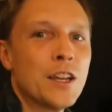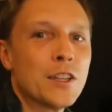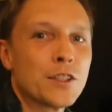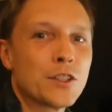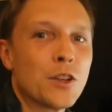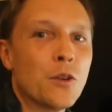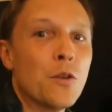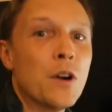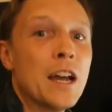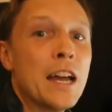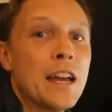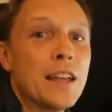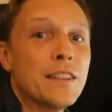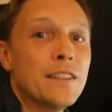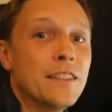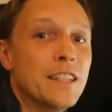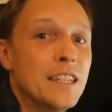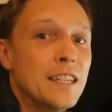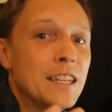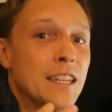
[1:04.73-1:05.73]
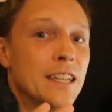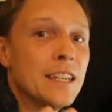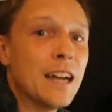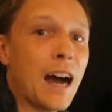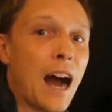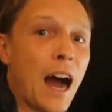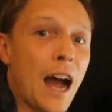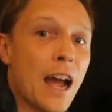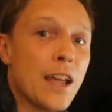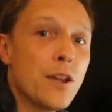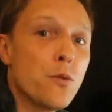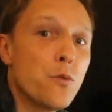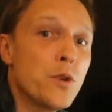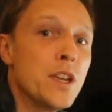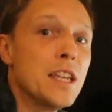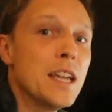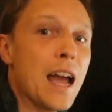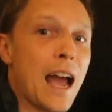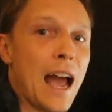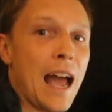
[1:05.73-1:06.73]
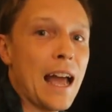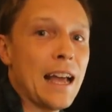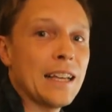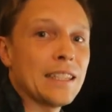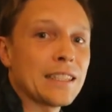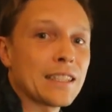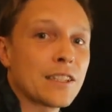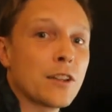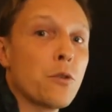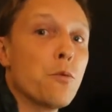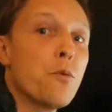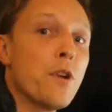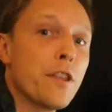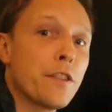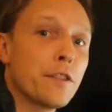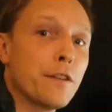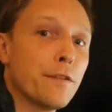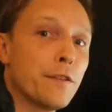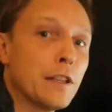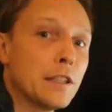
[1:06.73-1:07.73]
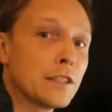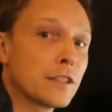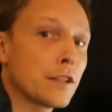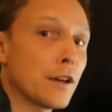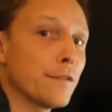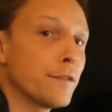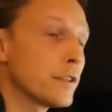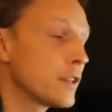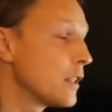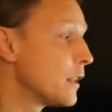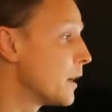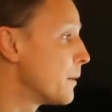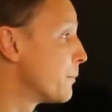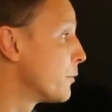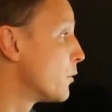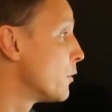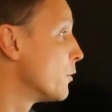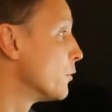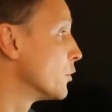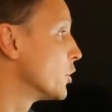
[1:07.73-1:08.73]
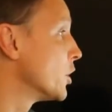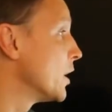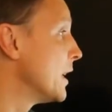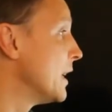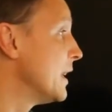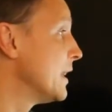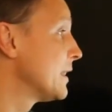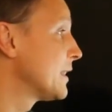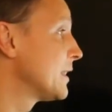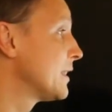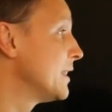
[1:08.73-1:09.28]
So the A I we asked with the philosophical approach is